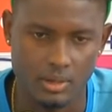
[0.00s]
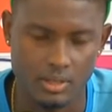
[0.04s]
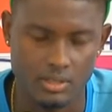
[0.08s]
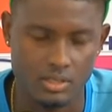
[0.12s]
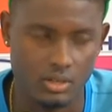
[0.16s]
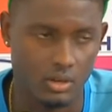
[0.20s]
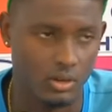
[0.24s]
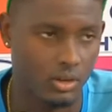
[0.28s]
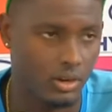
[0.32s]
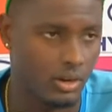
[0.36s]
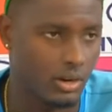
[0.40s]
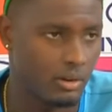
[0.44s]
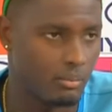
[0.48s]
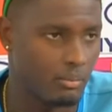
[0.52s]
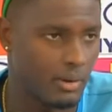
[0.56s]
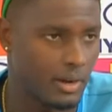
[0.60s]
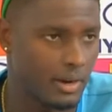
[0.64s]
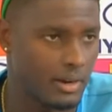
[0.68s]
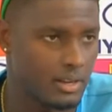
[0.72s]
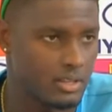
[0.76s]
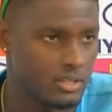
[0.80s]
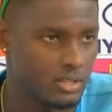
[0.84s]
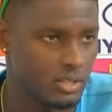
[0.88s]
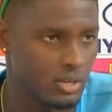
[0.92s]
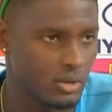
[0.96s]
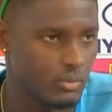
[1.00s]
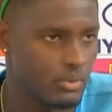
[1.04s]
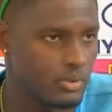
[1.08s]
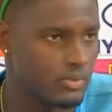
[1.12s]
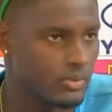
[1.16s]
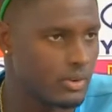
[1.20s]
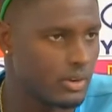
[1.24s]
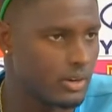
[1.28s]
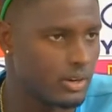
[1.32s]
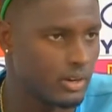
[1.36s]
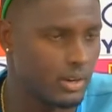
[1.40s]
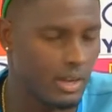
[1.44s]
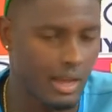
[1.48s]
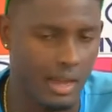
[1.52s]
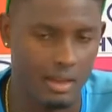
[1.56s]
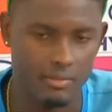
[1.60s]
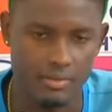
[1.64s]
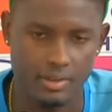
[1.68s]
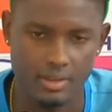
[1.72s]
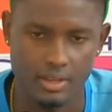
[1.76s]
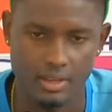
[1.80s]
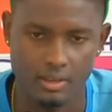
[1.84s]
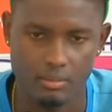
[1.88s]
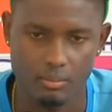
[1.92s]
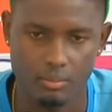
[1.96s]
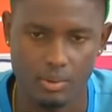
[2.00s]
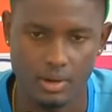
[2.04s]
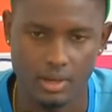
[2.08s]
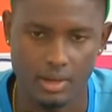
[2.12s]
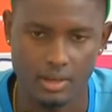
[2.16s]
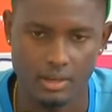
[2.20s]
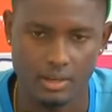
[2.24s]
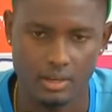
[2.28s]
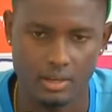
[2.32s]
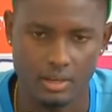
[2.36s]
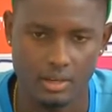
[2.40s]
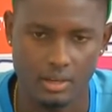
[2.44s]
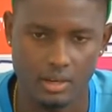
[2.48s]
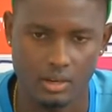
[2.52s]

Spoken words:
but to all our batters, you know, we've got to have a game plan.